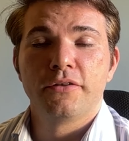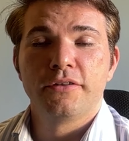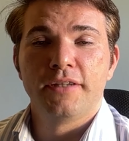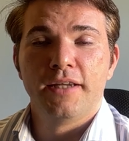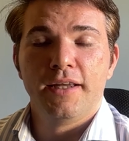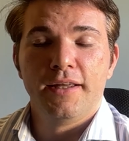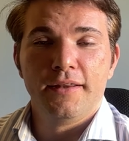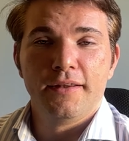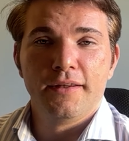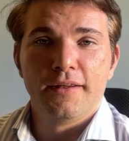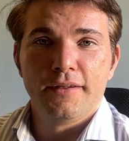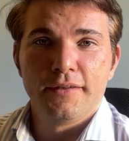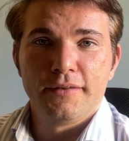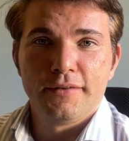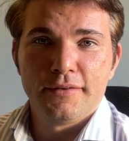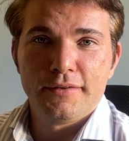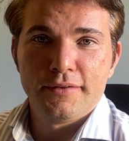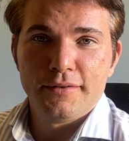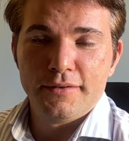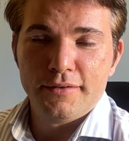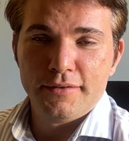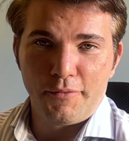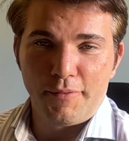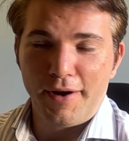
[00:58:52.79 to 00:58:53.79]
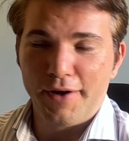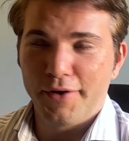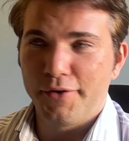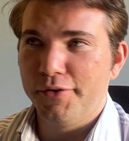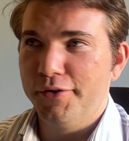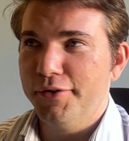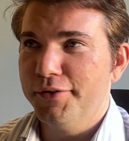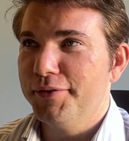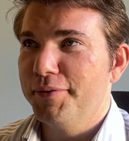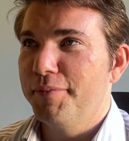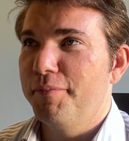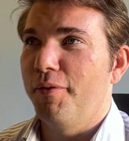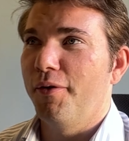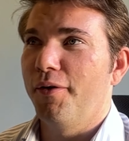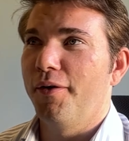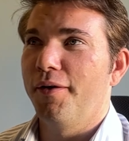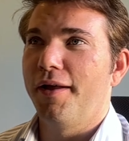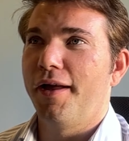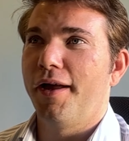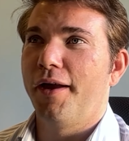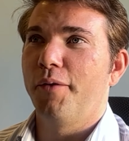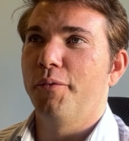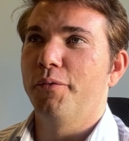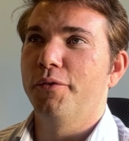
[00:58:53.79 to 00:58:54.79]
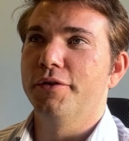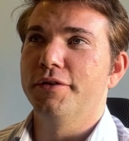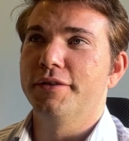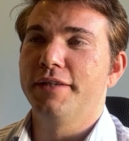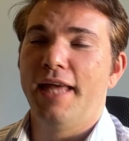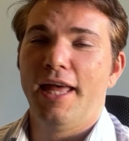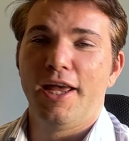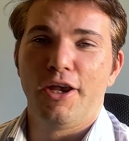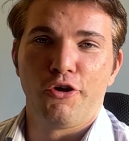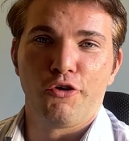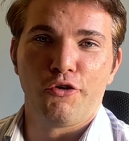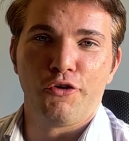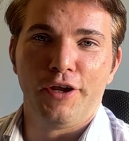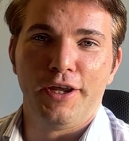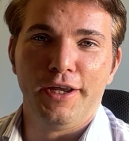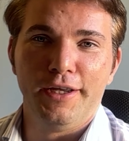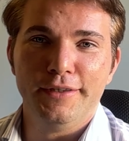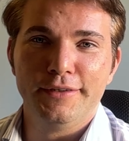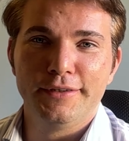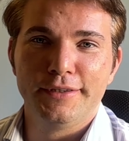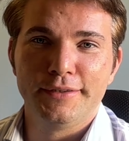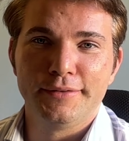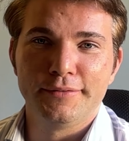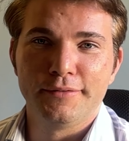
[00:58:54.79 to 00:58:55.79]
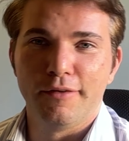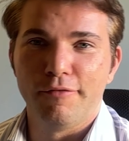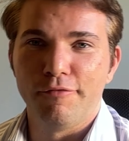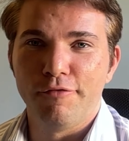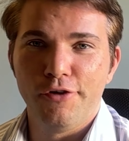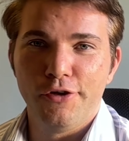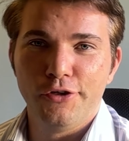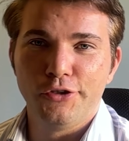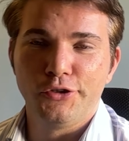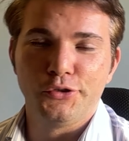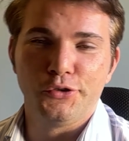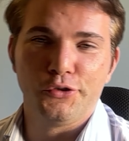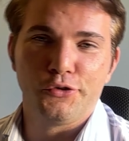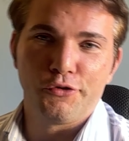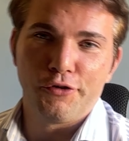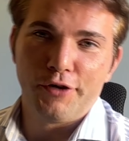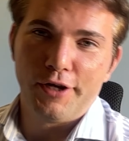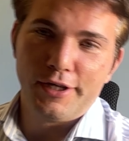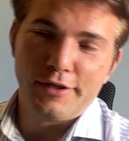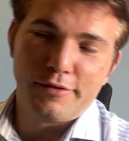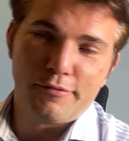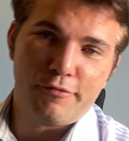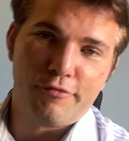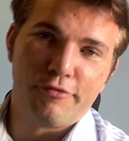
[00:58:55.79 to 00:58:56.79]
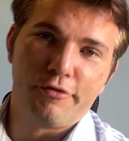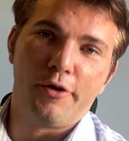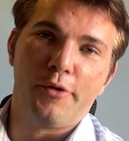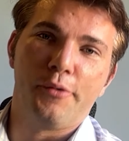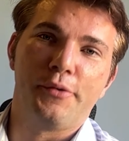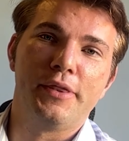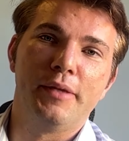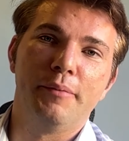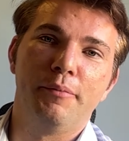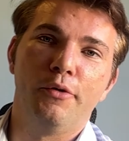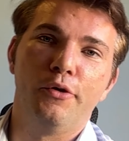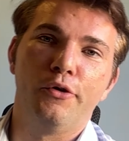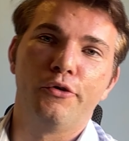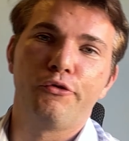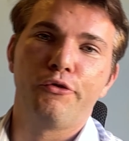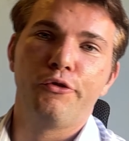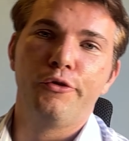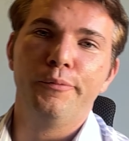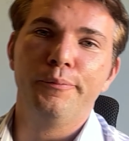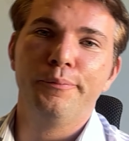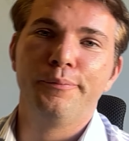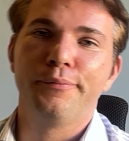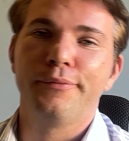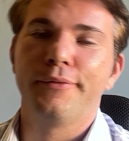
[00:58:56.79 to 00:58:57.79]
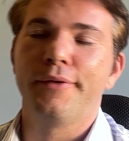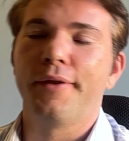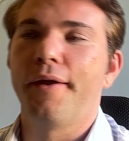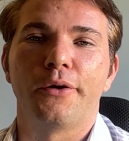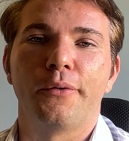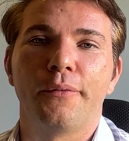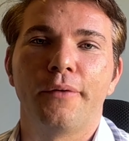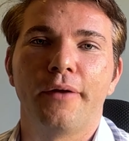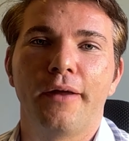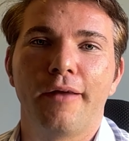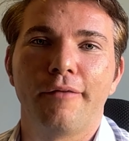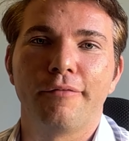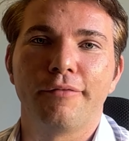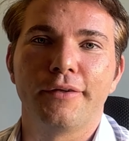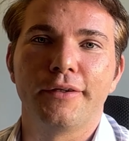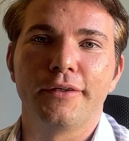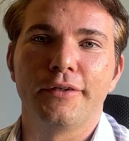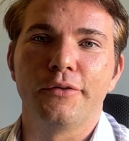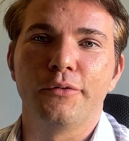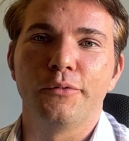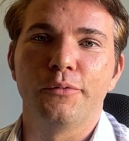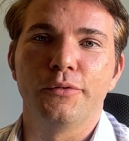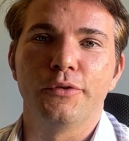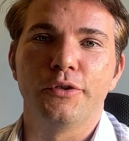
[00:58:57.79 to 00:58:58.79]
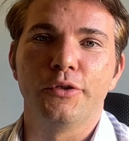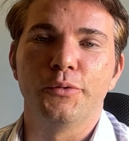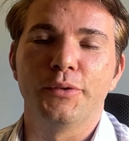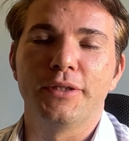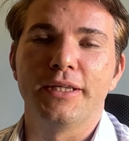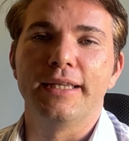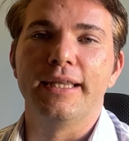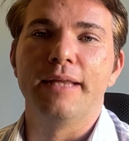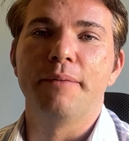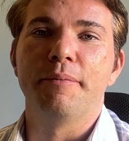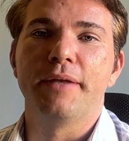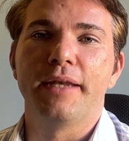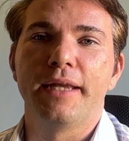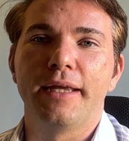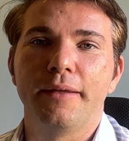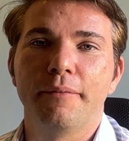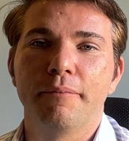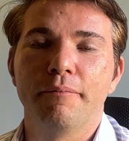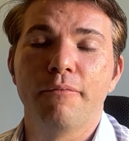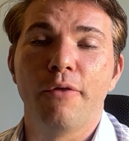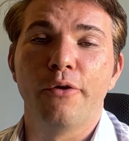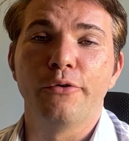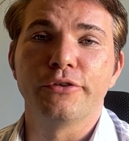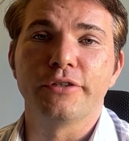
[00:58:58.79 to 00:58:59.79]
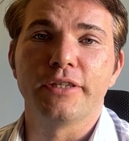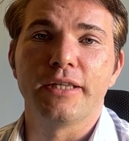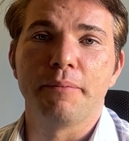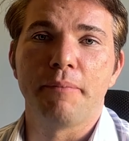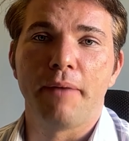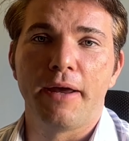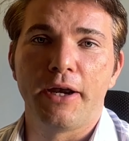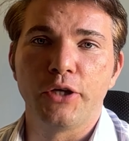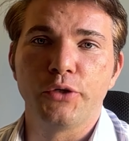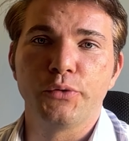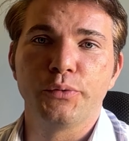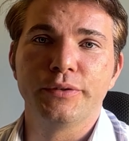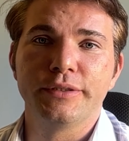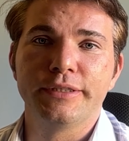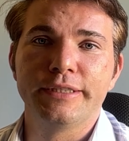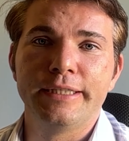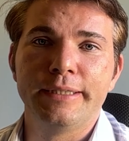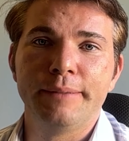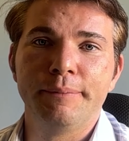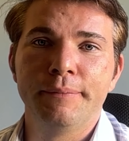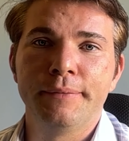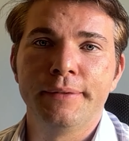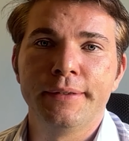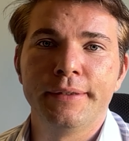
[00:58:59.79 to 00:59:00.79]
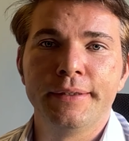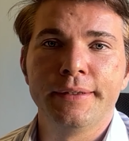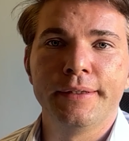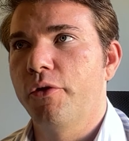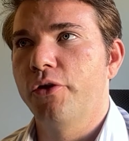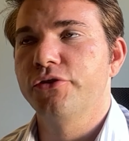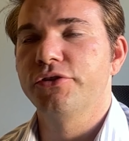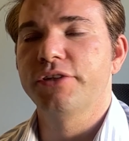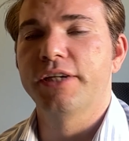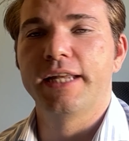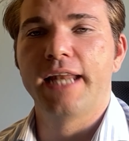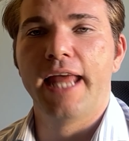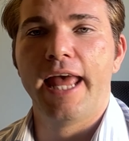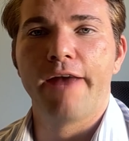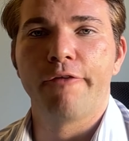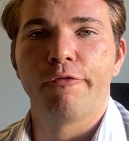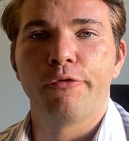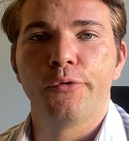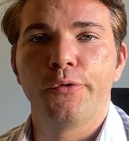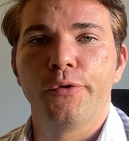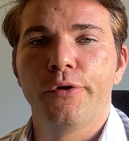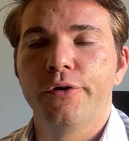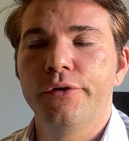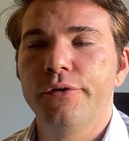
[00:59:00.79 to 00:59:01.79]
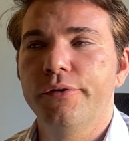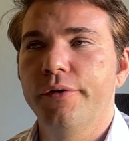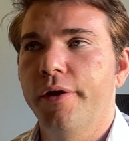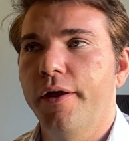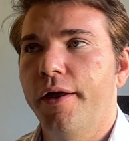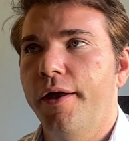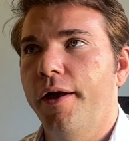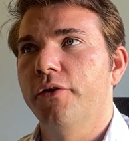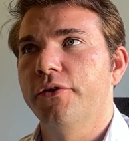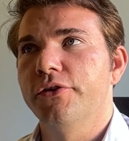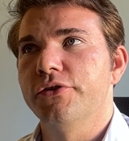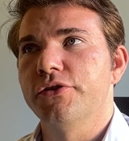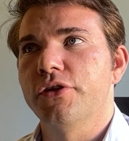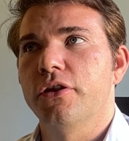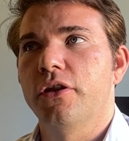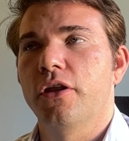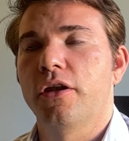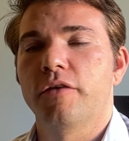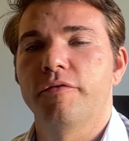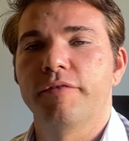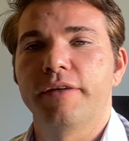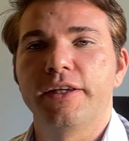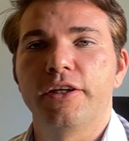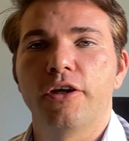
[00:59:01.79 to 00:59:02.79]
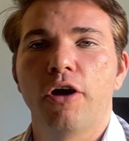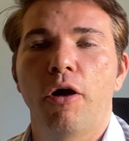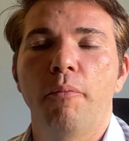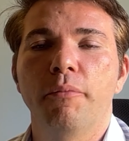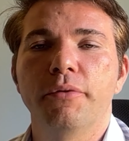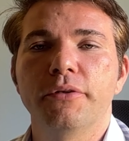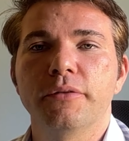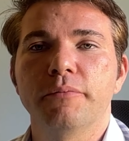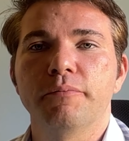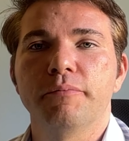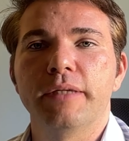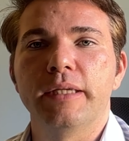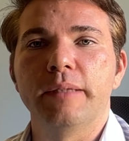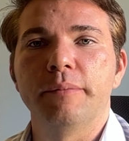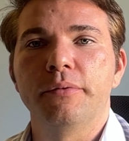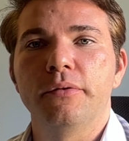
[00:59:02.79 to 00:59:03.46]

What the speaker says: not saying this on the record, but I would get a grenade, a virtual grenade, and throw it in the boardroom. So I think you would eliminate most of the management team. I'm not saying everyone, but there's a lot of incompetent